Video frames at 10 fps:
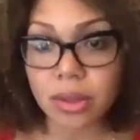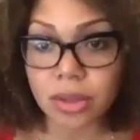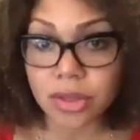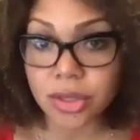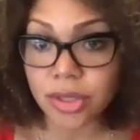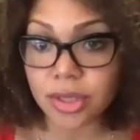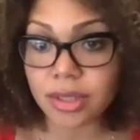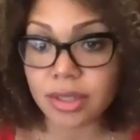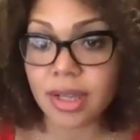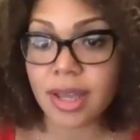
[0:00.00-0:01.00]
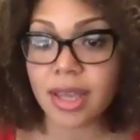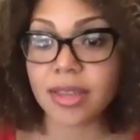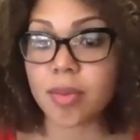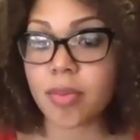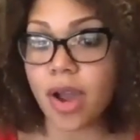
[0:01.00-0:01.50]
culture in
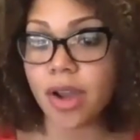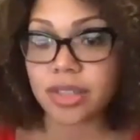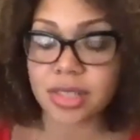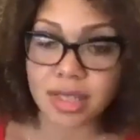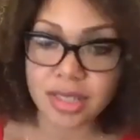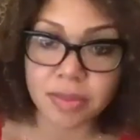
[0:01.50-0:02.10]
the broader sense.